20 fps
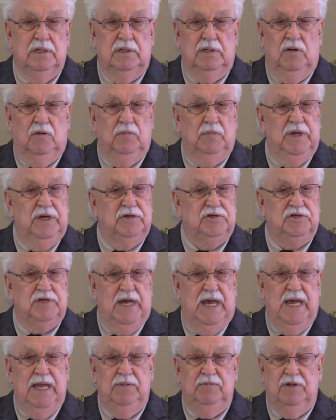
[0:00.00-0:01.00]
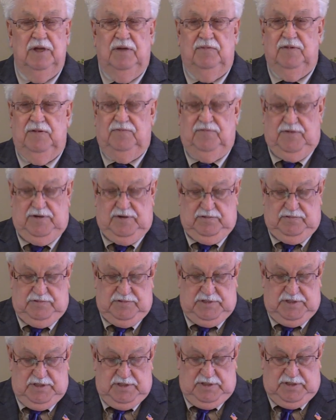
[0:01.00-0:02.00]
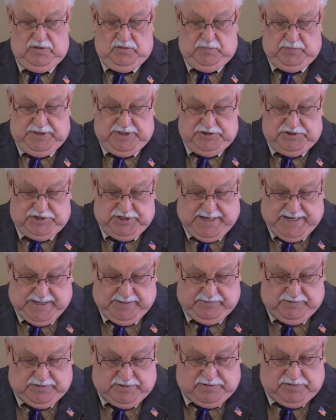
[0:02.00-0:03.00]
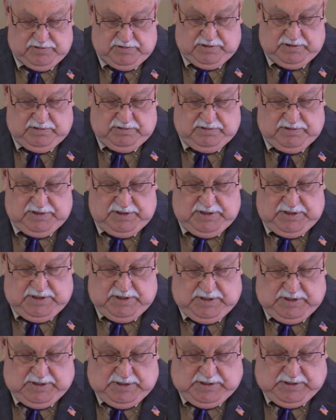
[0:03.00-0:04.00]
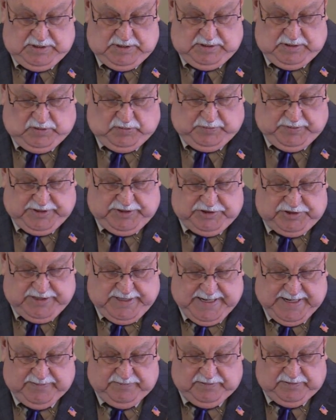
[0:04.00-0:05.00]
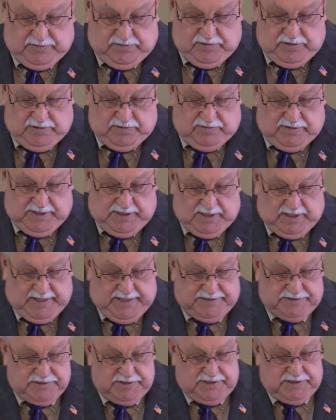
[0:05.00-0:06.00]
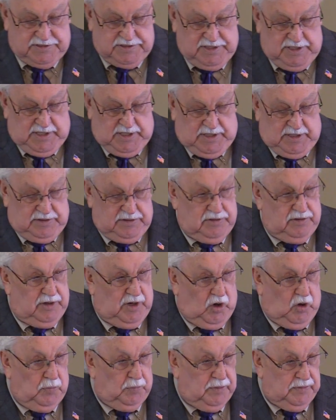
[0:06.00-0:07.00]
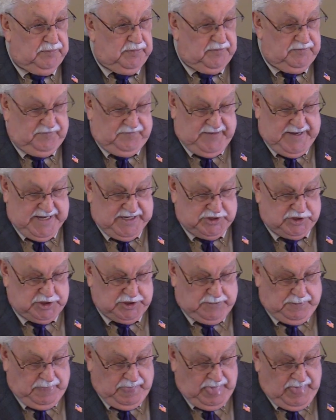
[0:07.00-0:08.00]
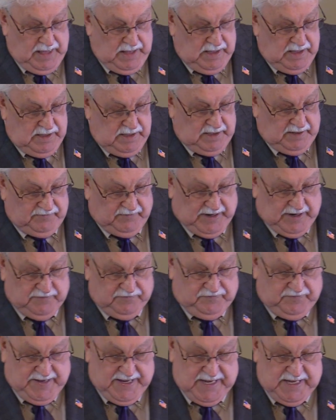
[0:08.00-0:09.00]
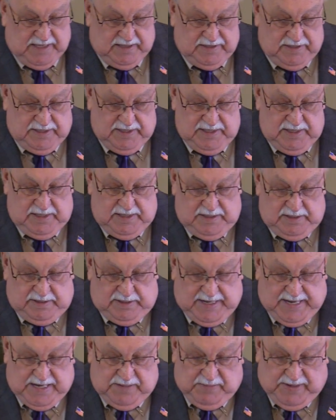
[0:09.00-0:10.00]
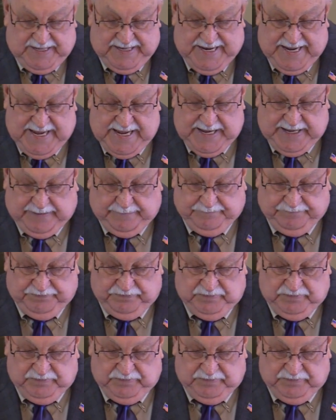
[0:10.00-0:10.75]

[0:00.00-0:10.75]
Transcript: Don't be ashamed of it, folks. Don't be ashamed of the truth. Don't be ashamed of the truth. He leads us to an open profession of our faith day by day.